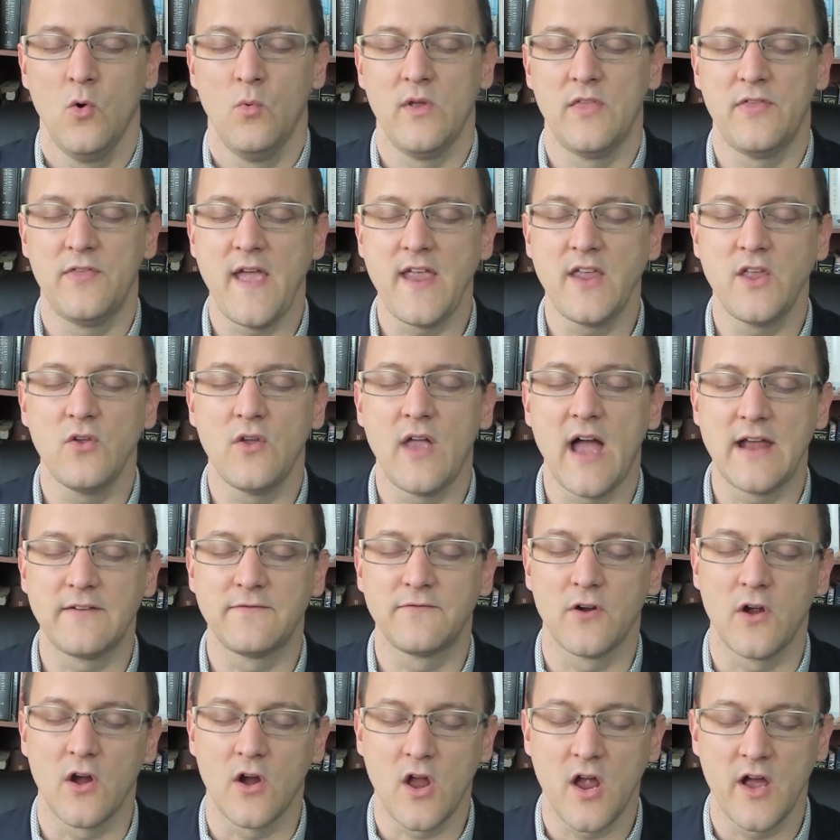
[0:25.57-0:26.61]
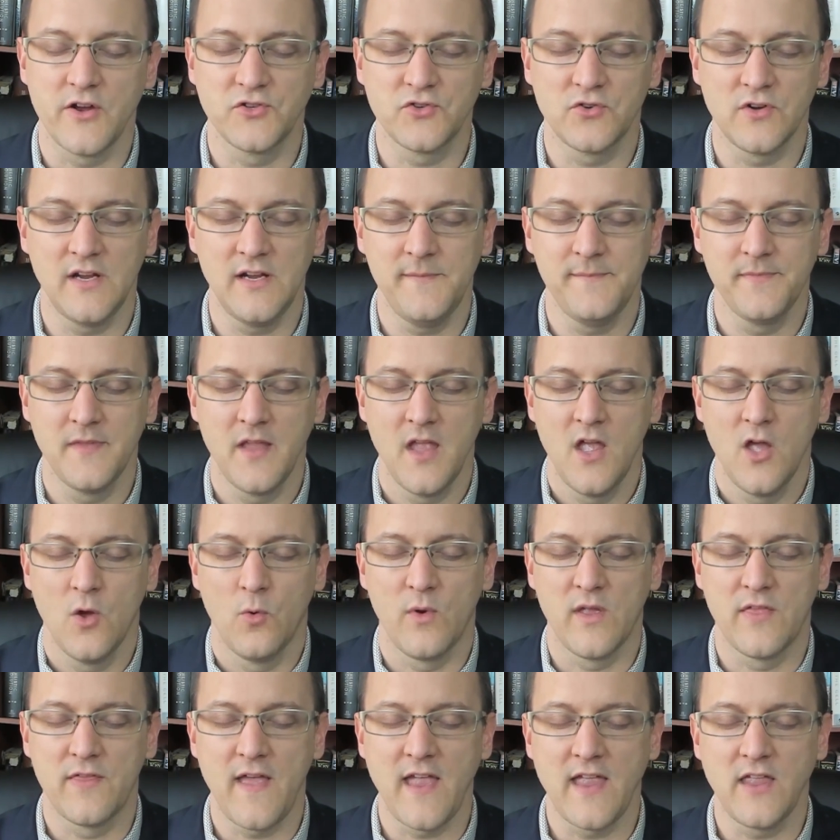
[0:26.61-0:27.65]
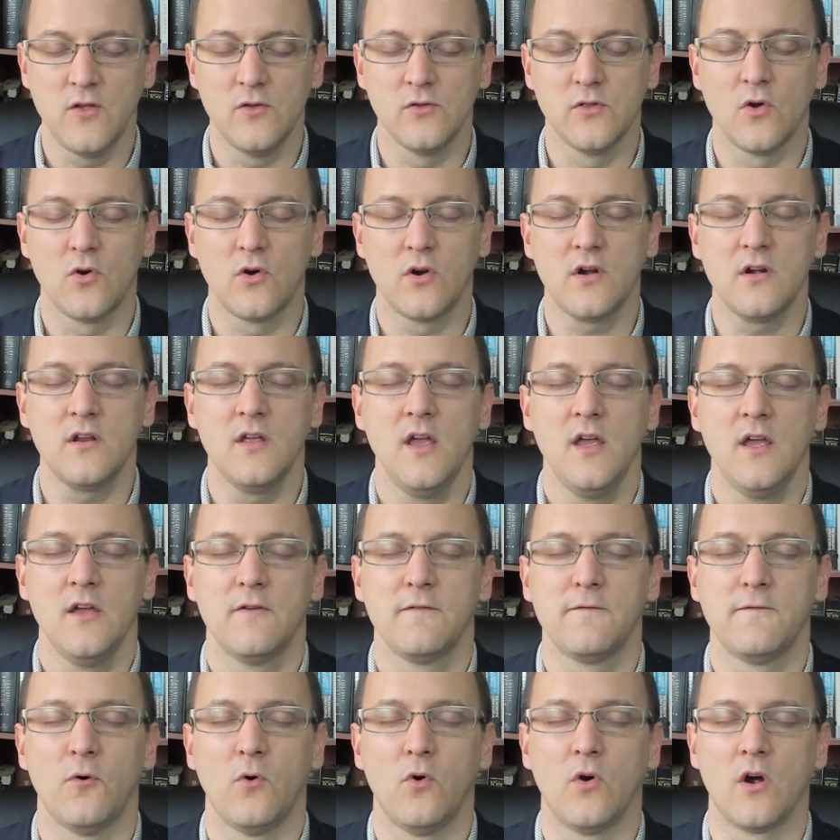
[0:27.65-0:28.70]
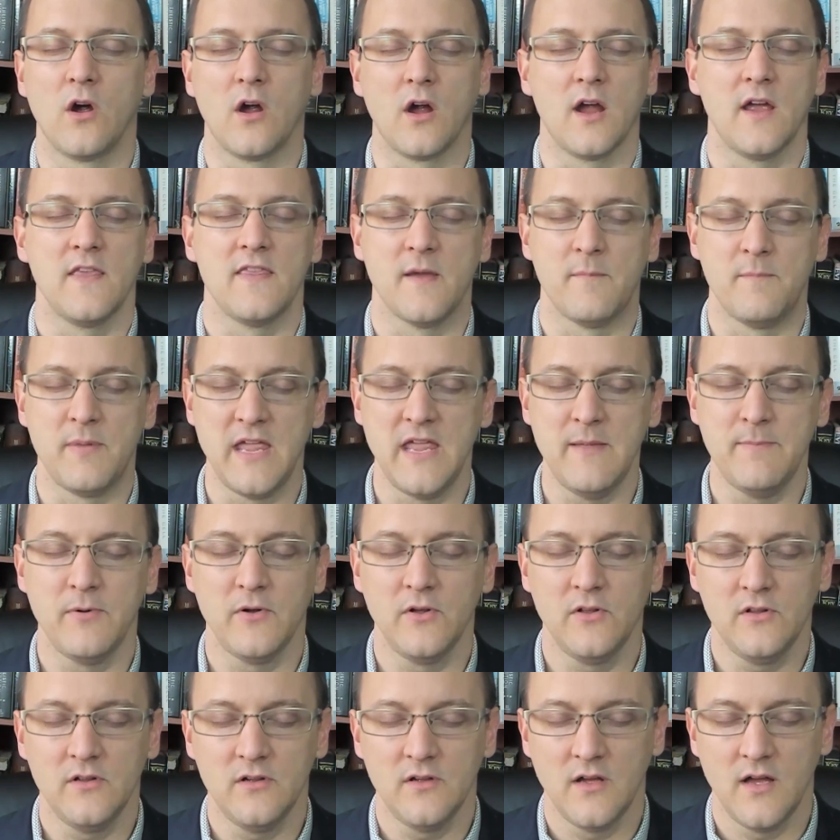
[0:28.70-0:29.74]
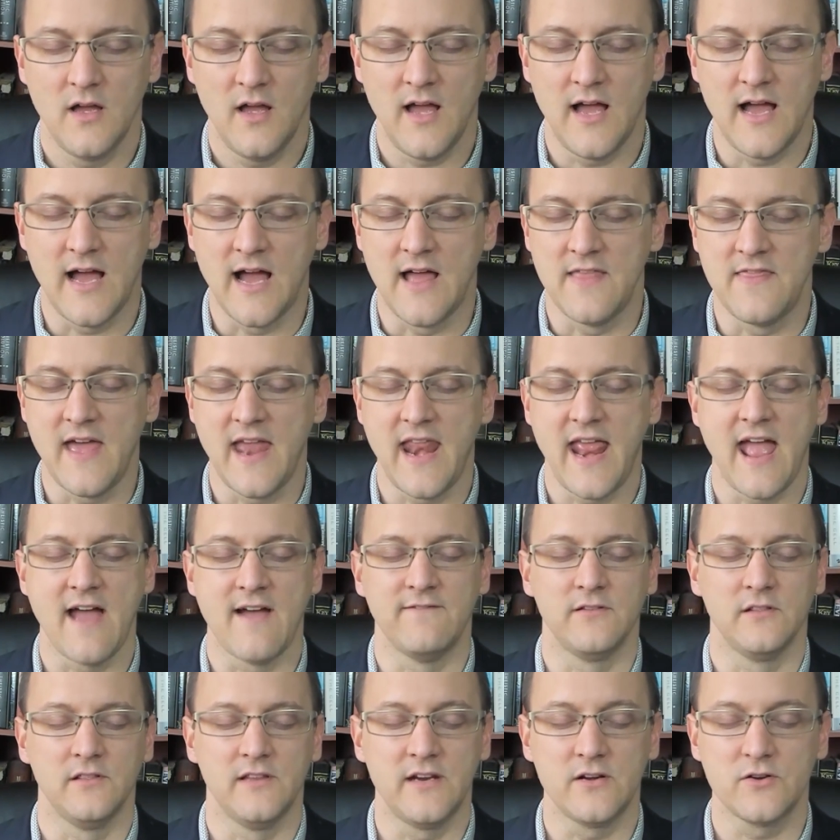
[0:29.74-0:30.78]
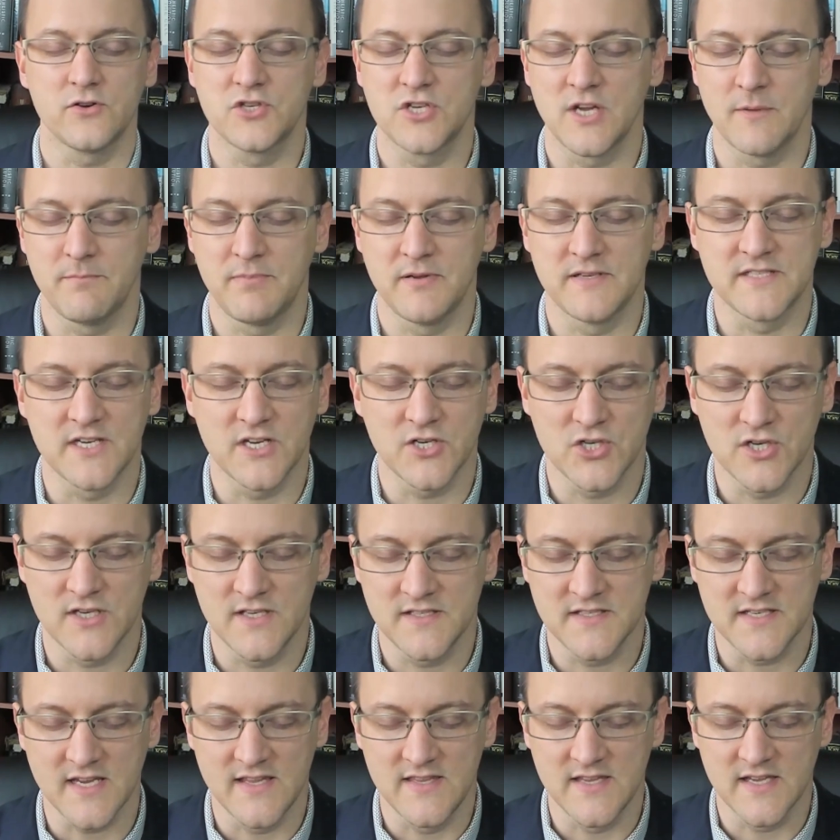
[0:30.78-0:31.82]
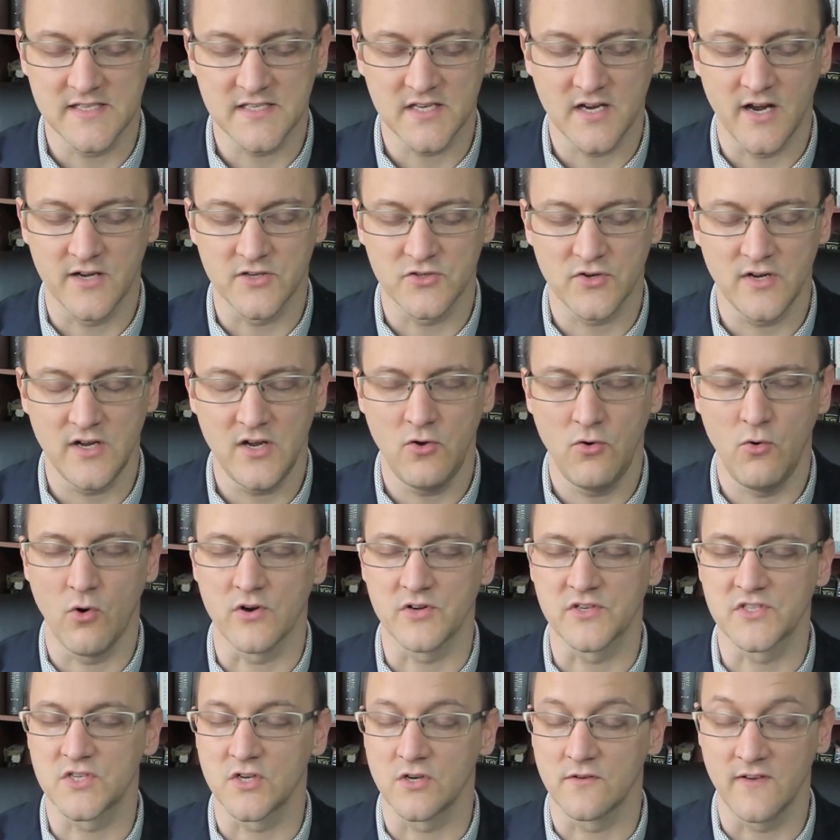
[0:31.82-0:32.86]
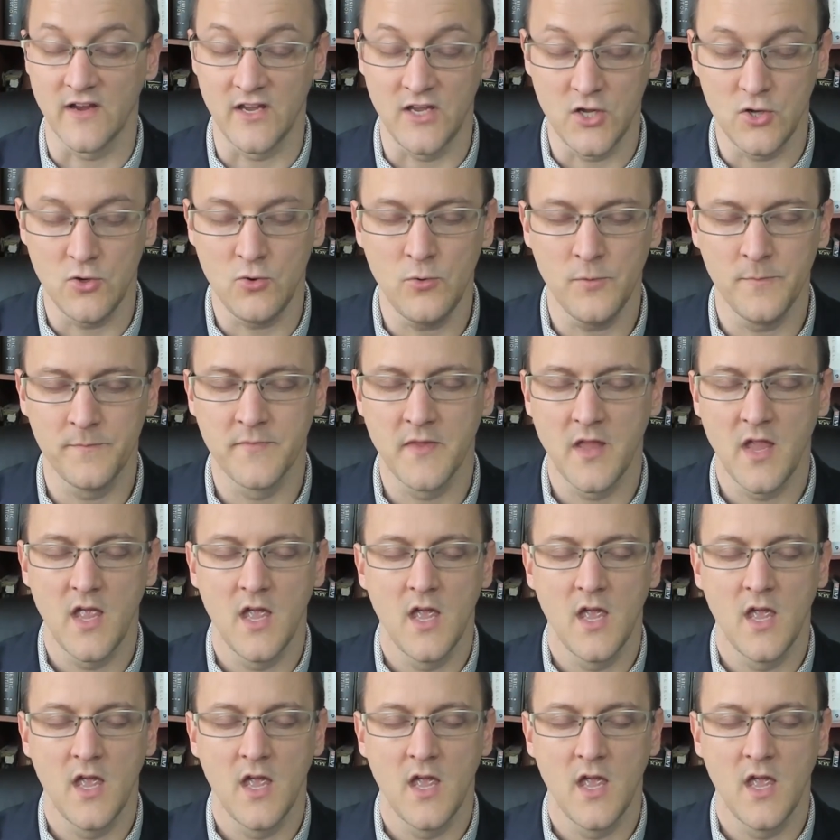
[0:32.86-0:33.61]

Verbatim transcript: We thank you, God, for our country. We thank you, Lord, for the people uh, that have leadership positions in this country who are serving you.